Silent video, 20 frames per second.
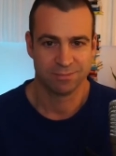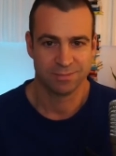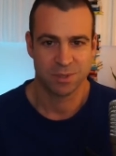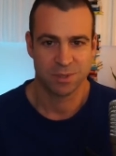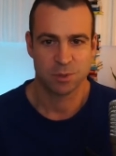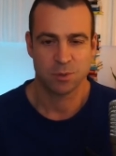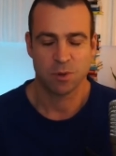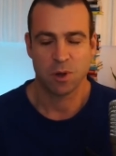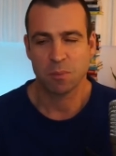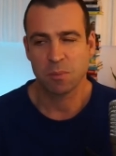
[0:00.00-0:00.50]

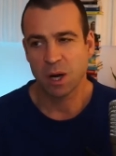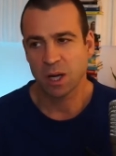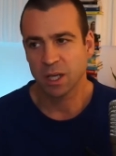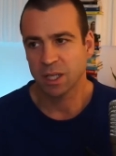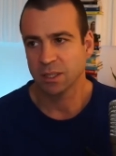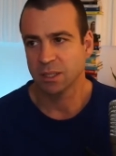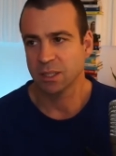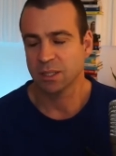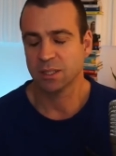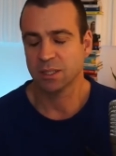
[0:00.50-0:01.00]
Strong
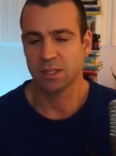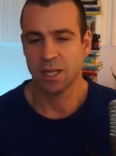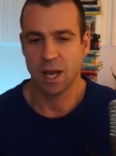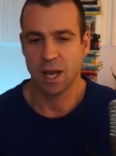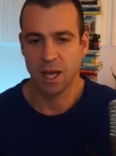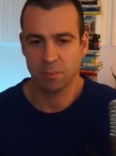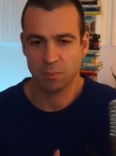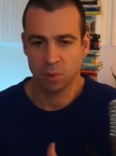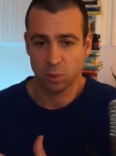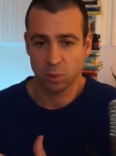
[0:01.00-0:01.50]
market is
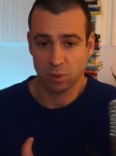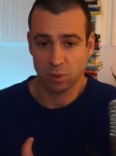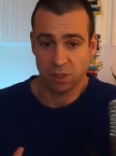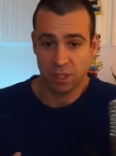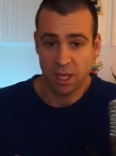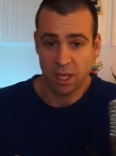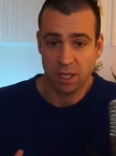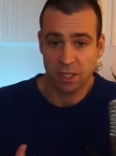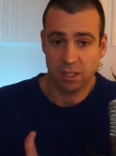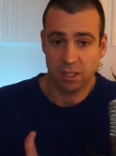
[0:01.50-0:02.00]
time to
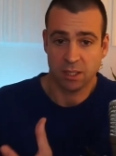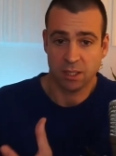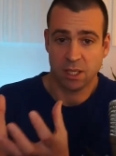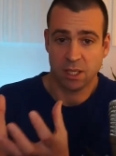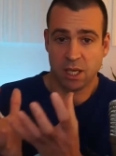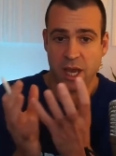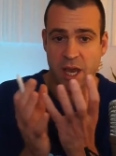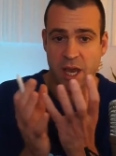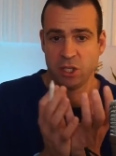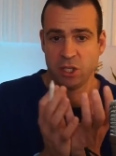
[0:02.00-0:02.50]
take
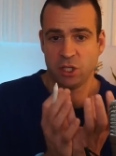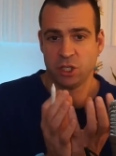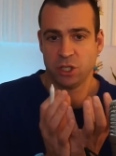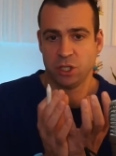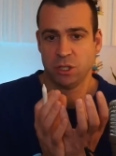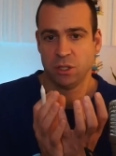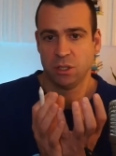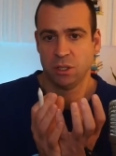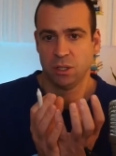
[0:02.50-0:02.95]
cash,